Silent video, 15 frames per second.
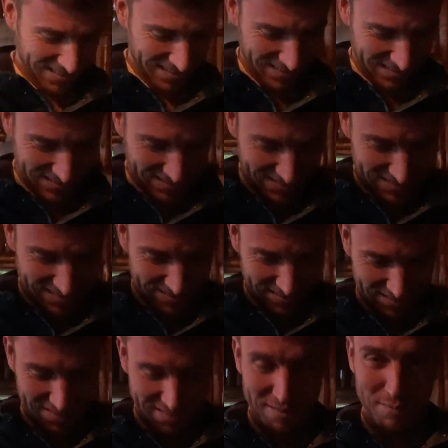Buenos días.
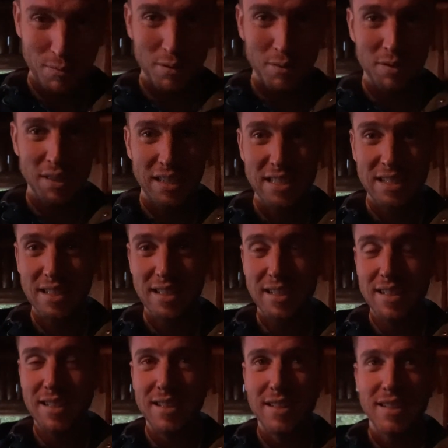Buenos días
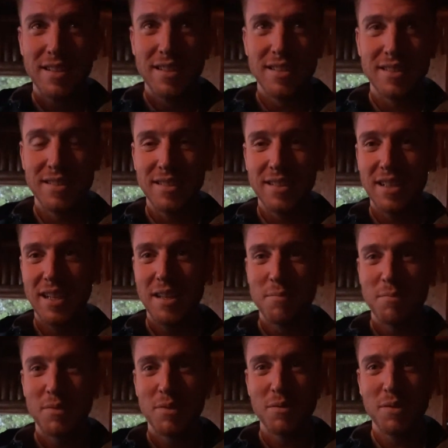morning. I
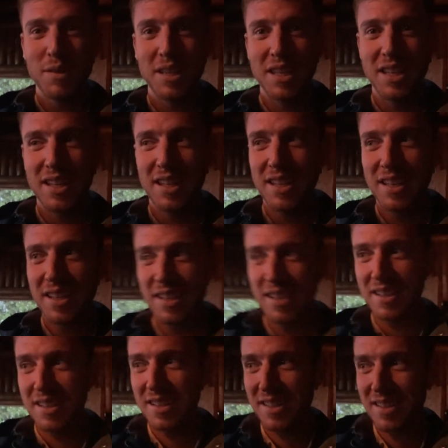am already
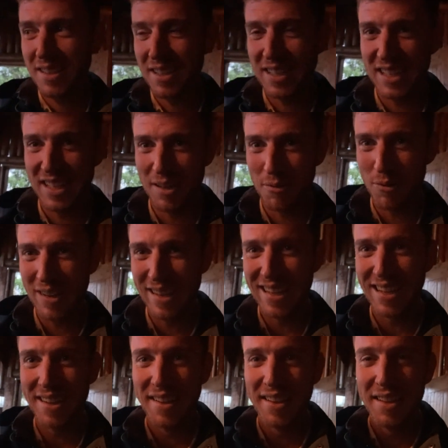getting away
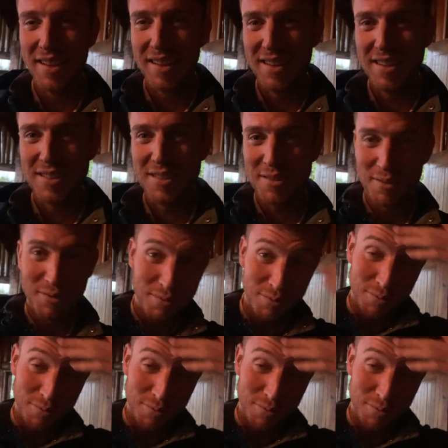so.